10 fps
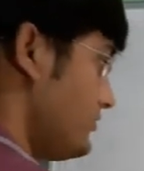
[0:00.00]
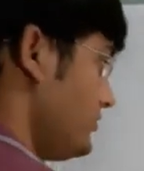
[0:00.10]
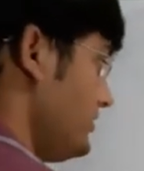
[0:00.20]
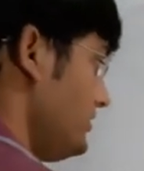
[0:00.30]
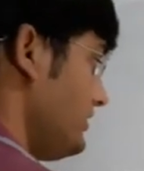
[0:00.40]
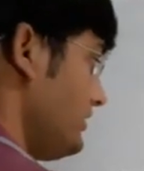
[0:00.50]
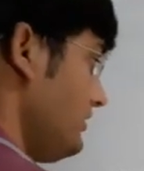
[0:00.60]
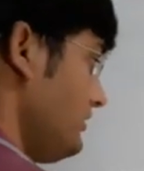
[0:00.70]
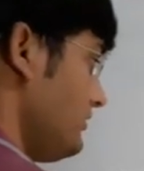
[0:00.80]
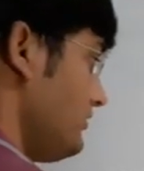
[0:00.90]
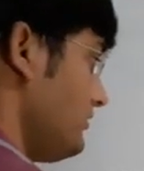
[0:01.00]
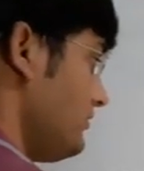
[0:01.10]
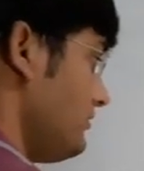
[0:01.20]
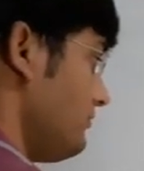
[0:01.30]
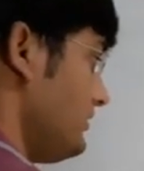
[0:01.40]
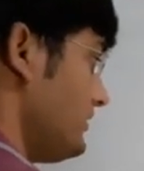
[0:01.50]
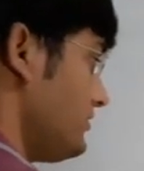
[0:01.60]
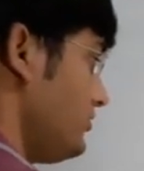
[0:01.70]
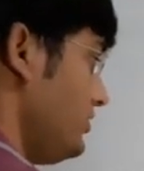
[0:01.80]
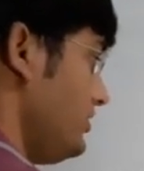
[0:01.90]
3d plus
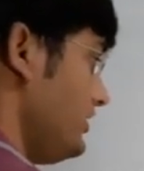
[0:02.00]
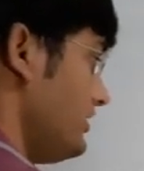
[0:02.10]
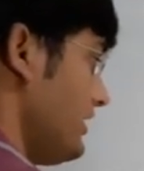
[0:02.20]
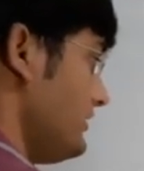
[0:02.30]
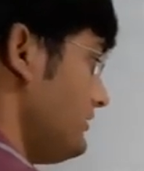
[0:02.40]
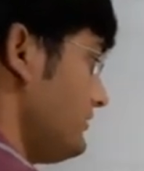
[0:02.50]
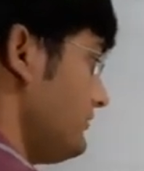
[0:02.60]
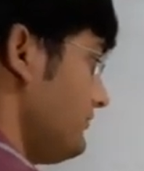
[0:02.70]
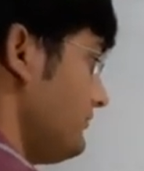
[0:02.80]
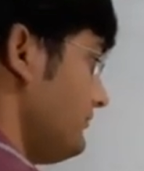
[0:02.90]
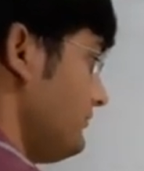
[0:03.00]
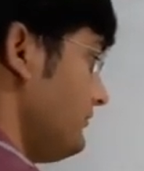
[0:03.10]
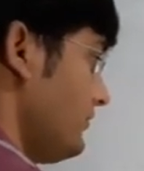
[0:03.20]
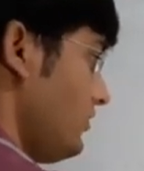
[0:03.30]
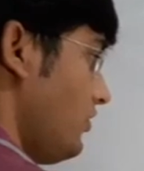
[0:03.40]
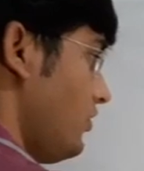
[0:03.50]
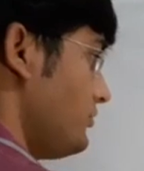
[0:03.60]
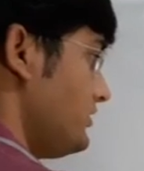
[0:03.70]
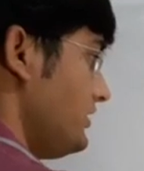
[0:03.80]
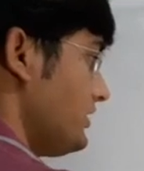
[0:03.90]
3d dash of
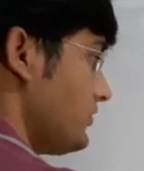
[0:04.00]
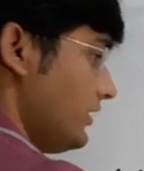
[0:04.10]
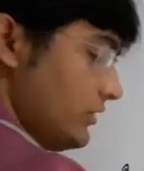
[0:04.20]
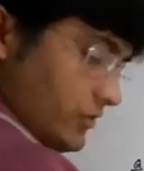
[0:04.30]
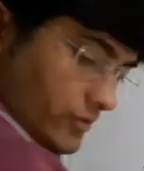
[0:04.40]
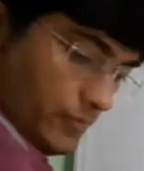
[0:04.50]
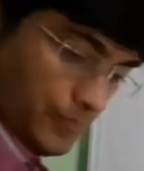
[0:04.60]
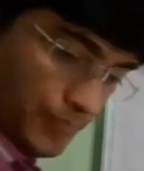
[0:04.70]
z equal to